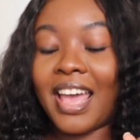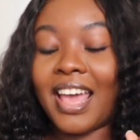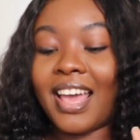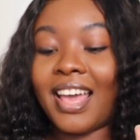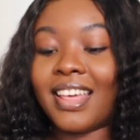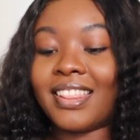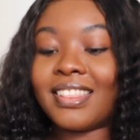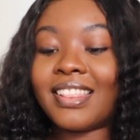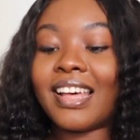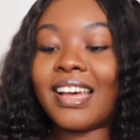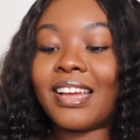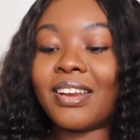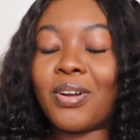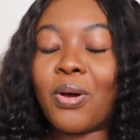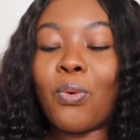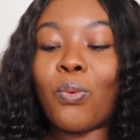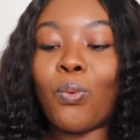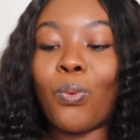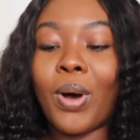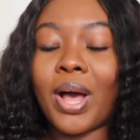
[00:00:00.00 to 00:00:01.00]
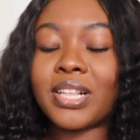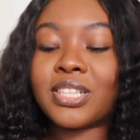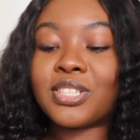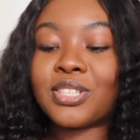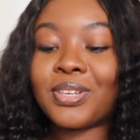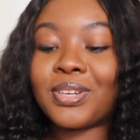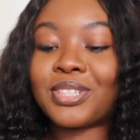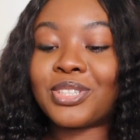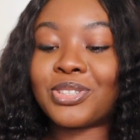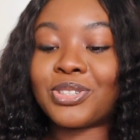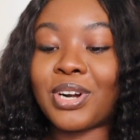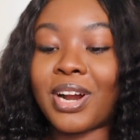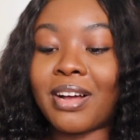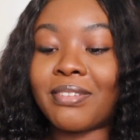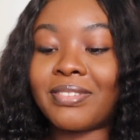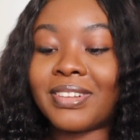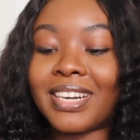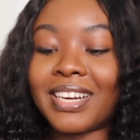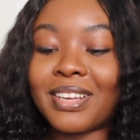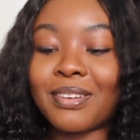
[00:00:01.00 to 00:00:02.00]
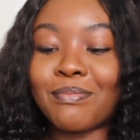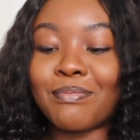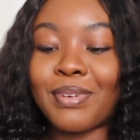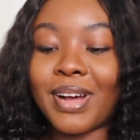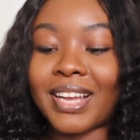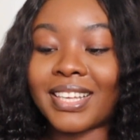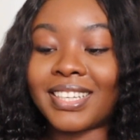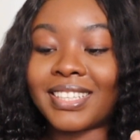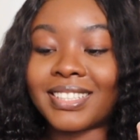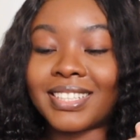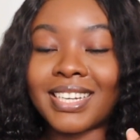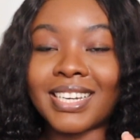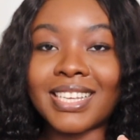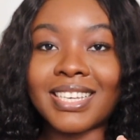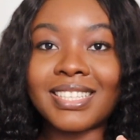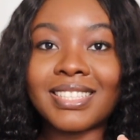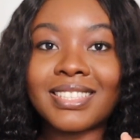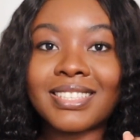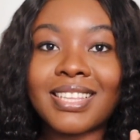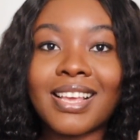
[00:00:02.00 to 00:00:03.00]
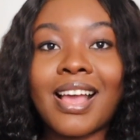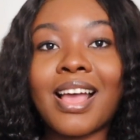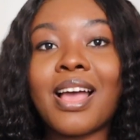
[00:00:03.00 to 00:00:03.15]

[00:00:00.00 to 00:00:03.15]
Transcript: And then, what's your traveling bucket list?